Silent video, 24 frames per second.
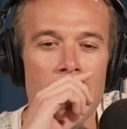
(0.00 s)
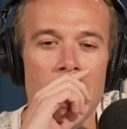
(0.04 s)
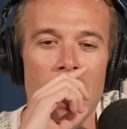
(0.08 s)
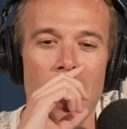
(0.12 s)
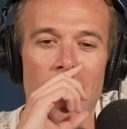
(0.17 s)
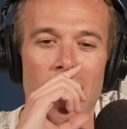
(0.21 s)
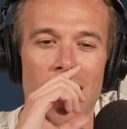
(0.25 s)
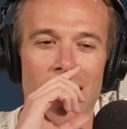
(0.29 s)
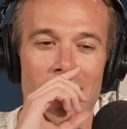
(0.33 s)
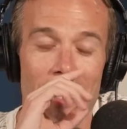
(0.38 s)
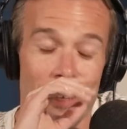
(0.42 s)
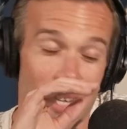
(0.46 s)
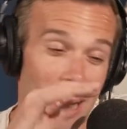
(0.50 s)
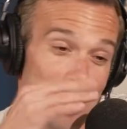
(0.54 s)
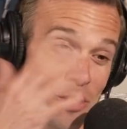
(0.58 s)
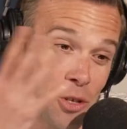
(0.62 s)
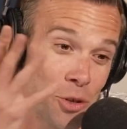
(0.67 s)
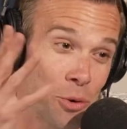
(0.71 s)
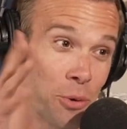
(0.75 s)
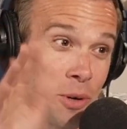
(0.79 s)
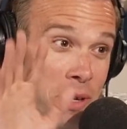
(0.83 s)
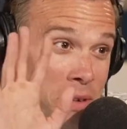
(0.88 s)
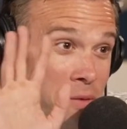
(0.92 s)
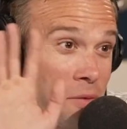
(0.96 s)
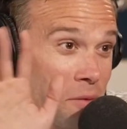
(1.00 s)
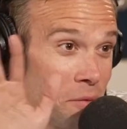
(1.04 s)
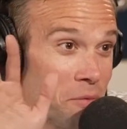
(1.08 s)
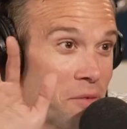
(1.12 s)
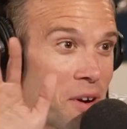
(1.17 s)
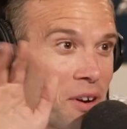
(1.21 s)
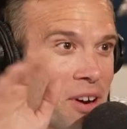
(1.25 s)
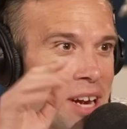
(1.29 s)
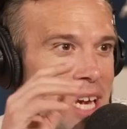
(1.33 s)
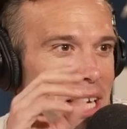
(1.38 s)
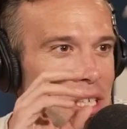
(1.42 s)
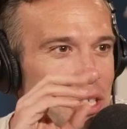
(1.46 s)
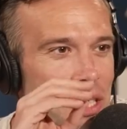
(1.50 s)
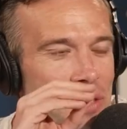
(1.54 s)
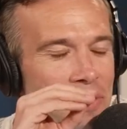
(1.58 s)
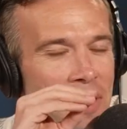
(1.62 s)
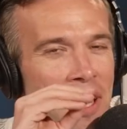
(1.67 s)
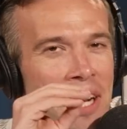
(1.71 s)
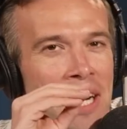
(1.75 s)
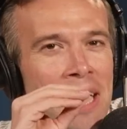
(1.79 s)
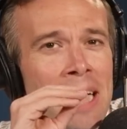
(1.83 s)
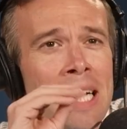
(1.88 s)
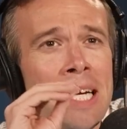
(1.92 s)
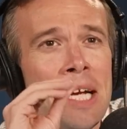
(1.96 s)
not sort of, very anxious
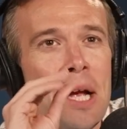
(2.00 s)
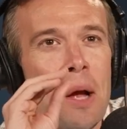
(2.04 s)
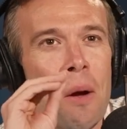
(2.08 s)
flyer,